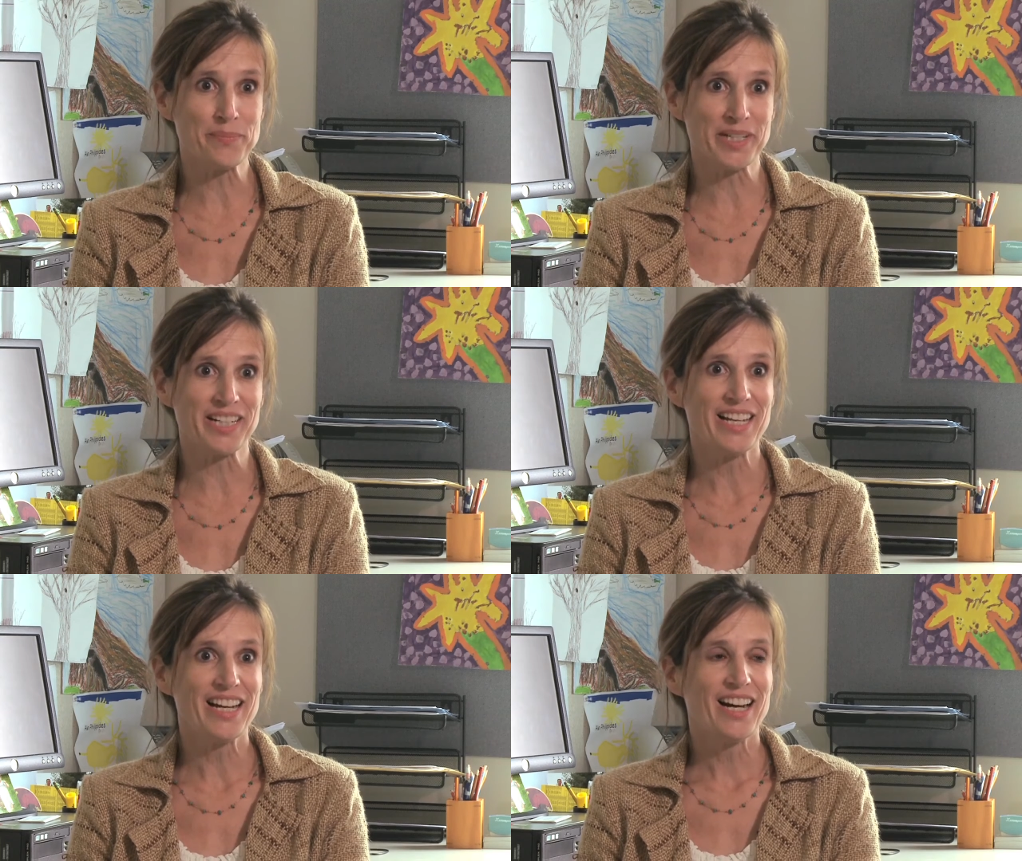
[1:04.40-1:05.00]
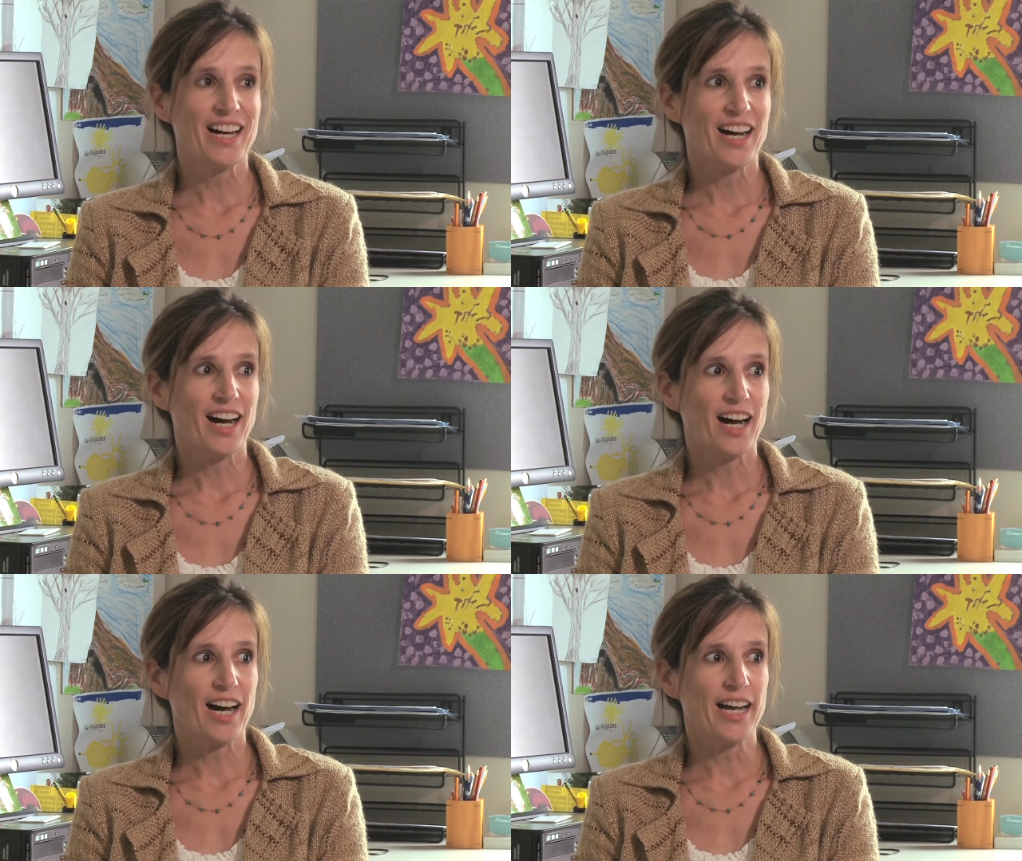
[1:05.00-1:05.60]
but
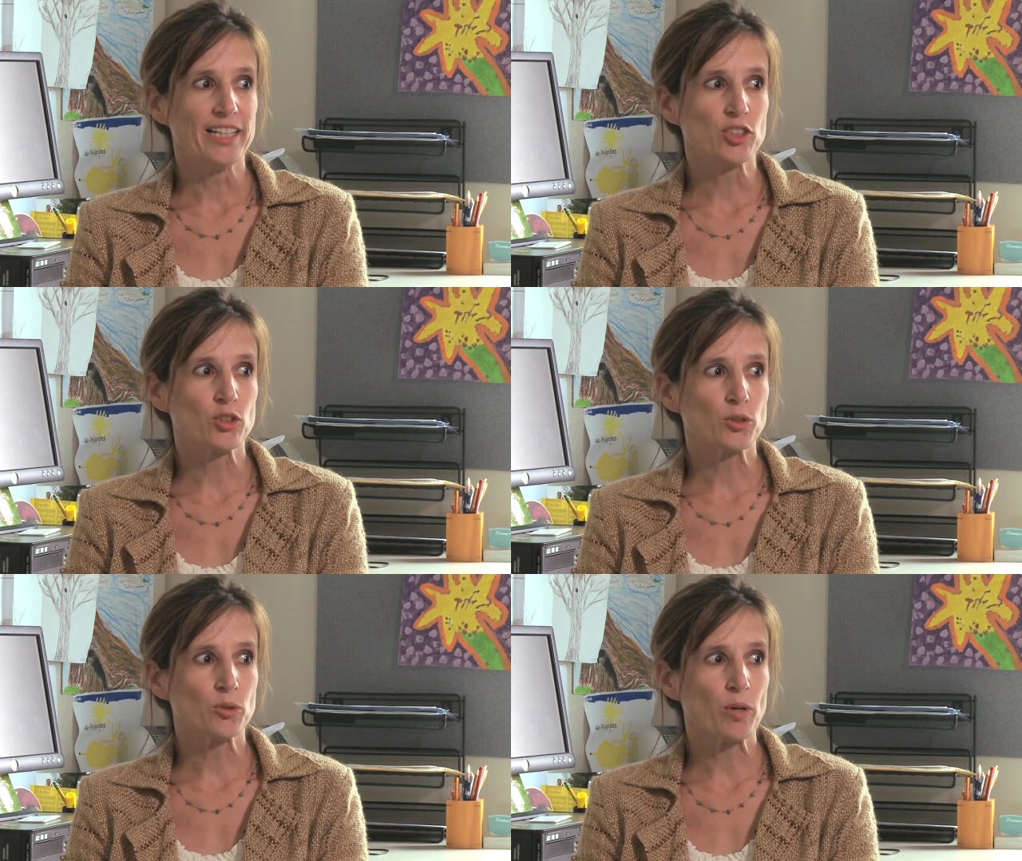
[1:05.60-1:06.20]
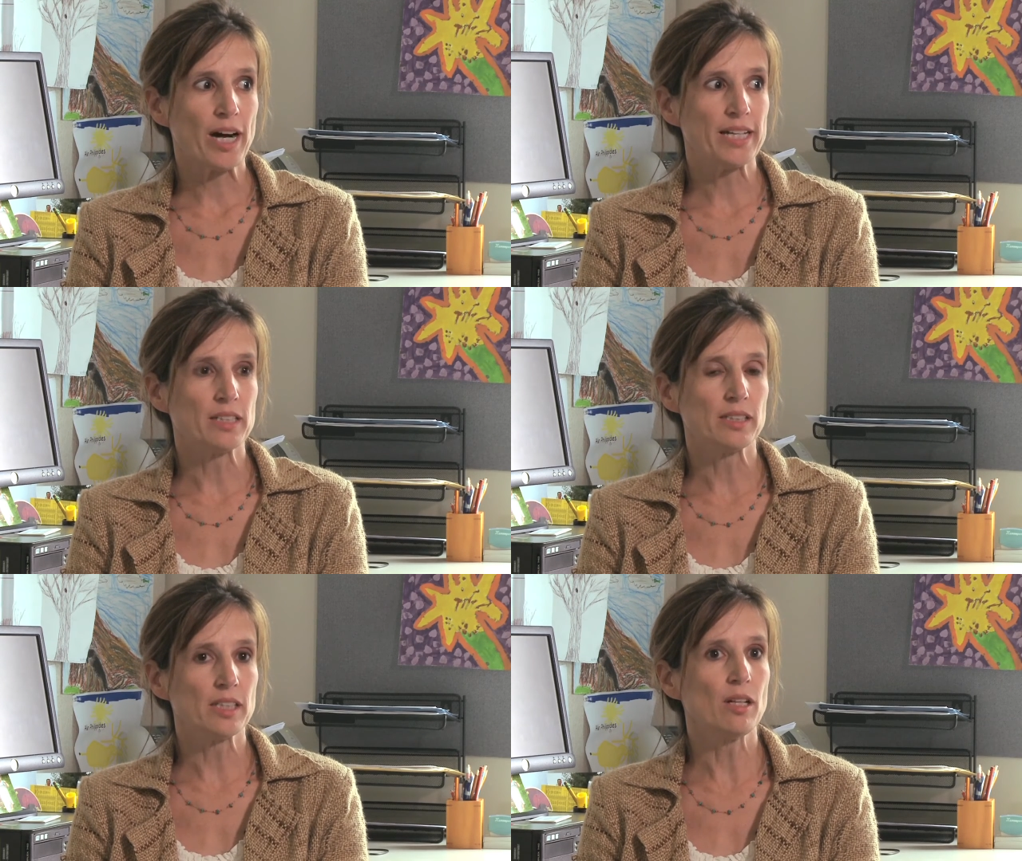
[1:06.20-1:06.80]
I try a
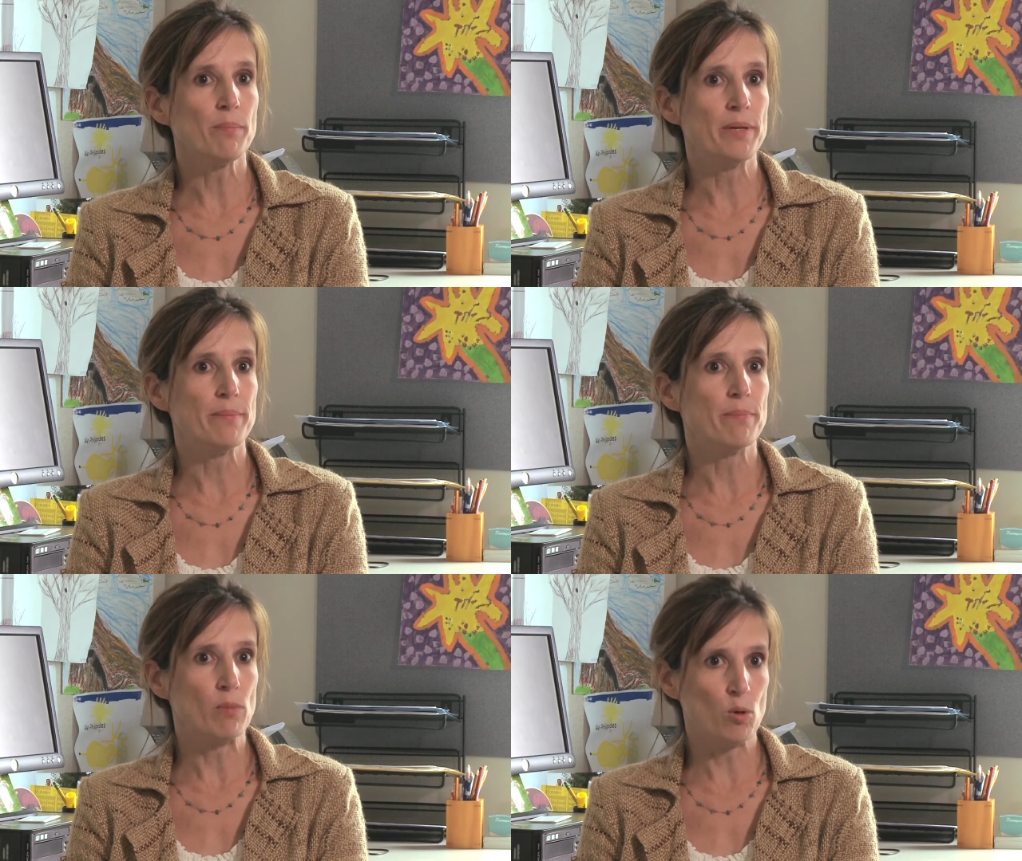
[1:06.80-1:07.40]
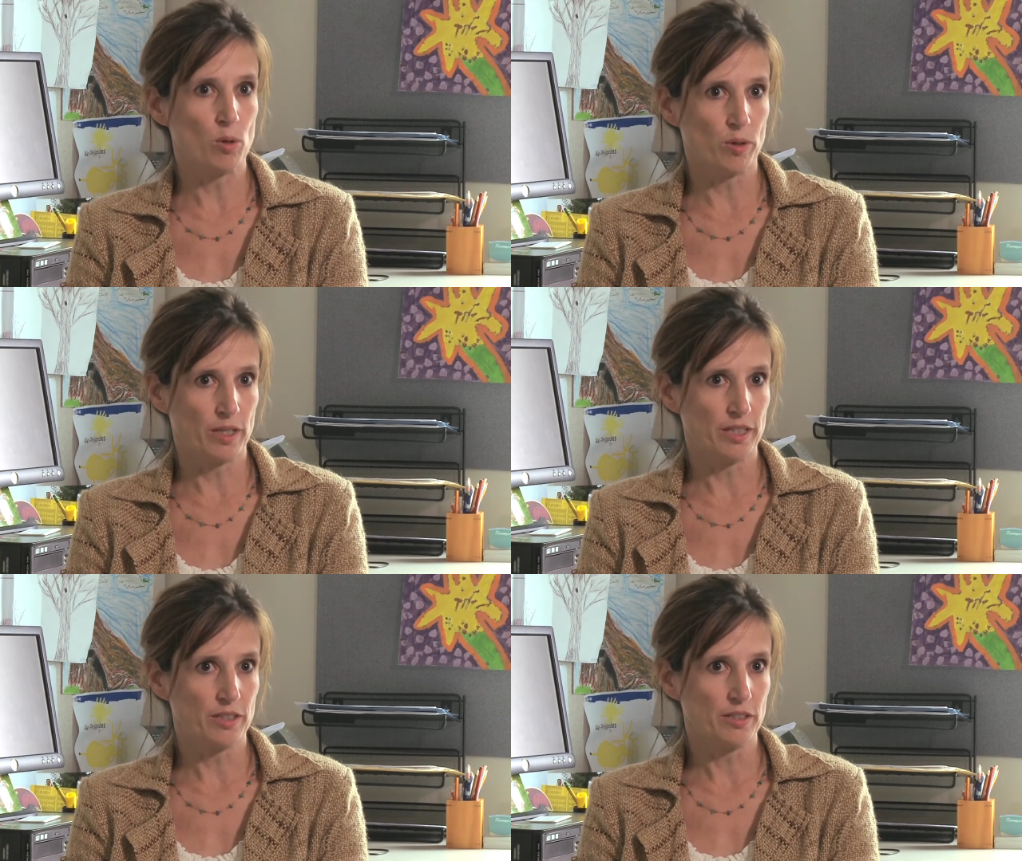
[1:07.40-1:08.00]
little bit
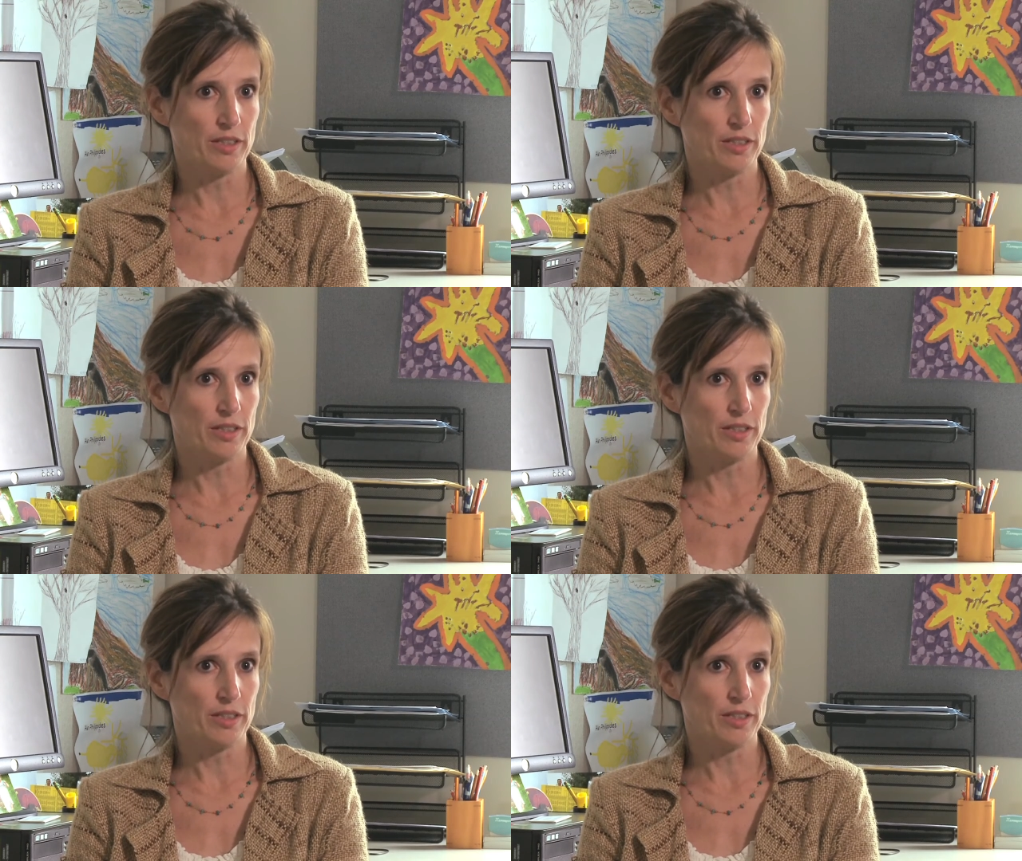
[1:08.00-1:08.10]
more